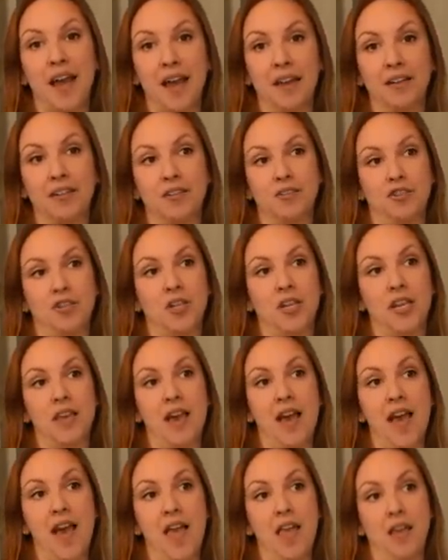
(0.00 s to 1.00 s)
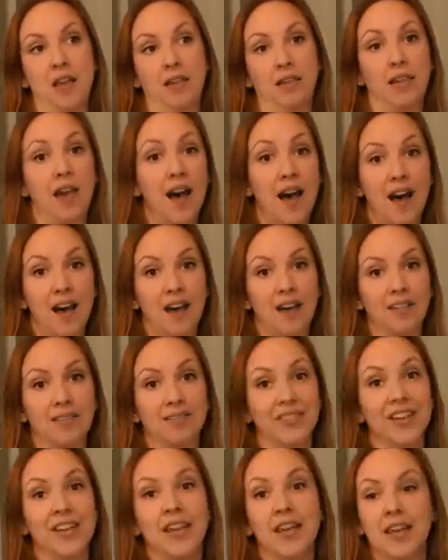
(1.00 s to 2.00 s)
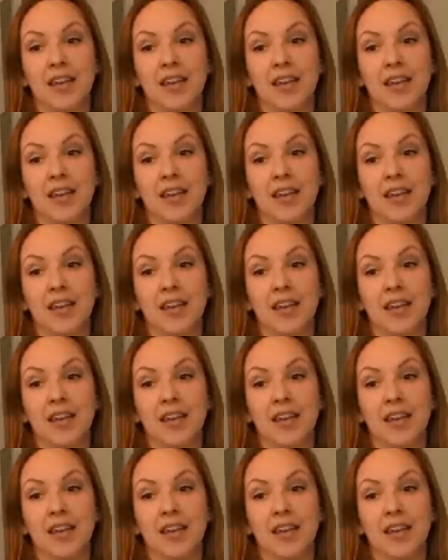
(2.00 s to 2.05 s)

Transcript: energy and love